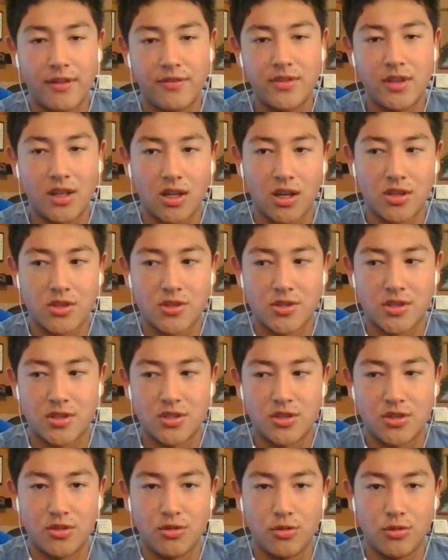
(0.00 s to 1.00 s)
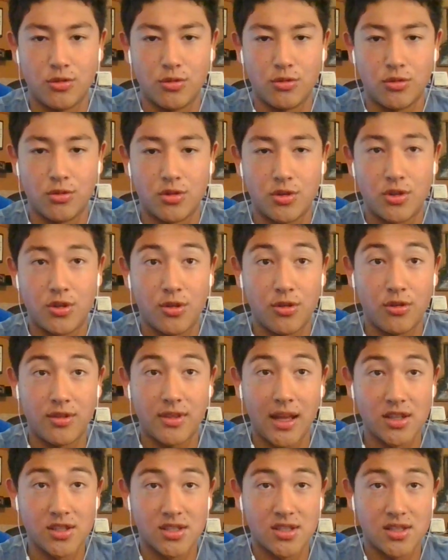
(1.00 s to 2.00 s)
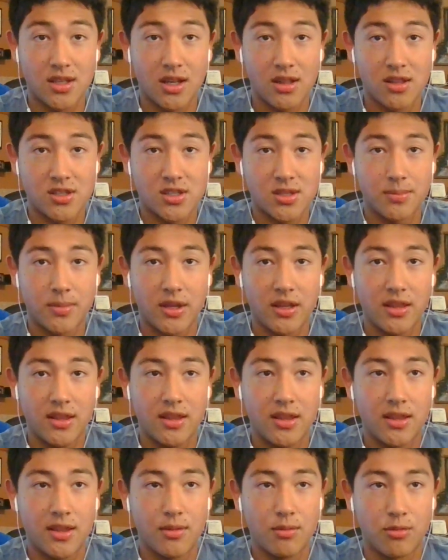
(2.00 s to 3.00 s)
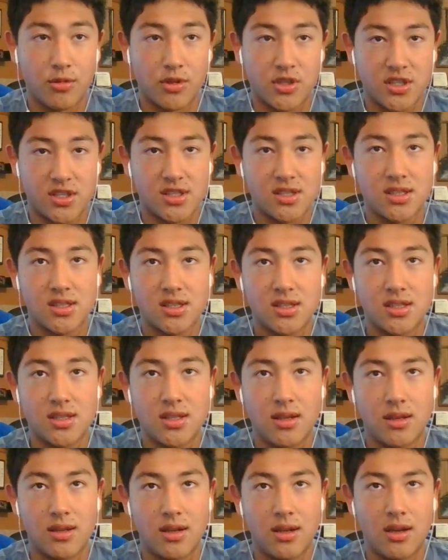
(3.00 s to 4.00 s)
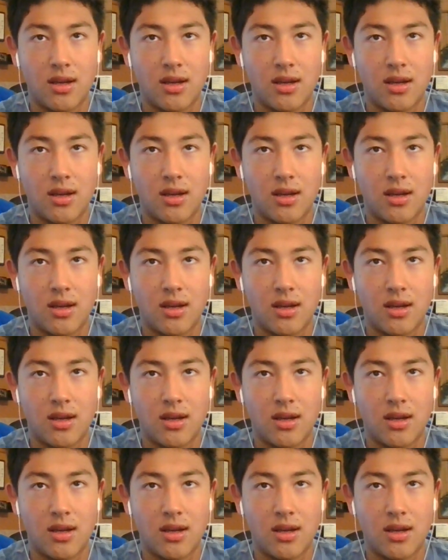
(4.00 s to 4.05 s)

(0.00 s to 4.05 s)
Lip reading: 1,500 to $2,000 a month, which is